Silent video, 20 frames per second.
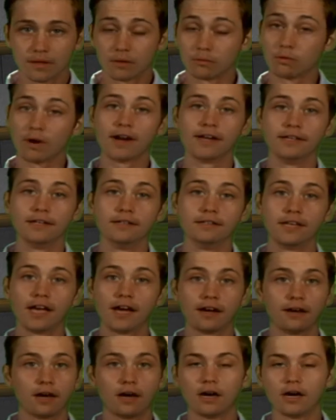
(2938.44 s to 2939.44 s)
Right.
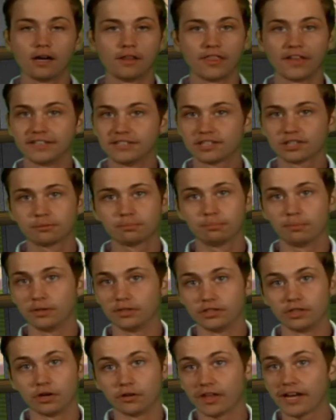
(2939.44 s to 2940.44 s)
Yeah. They just,
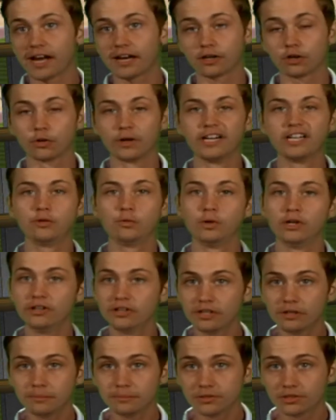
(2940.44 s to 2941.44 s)
they got Greedy
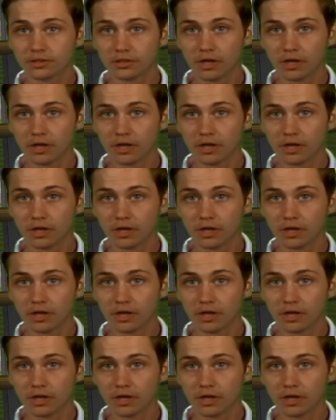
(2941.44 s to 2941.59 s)
Williams,